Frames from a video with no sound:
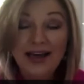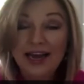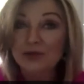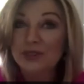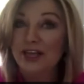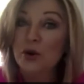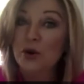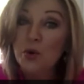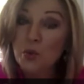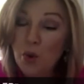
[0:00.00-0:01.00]
I was like,
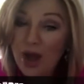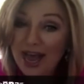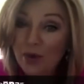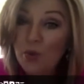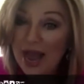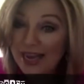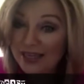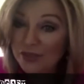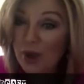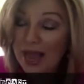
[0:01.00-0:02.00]
wait,
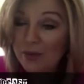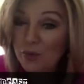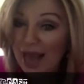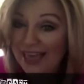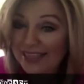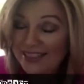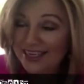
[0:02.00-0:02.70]
wait, wait.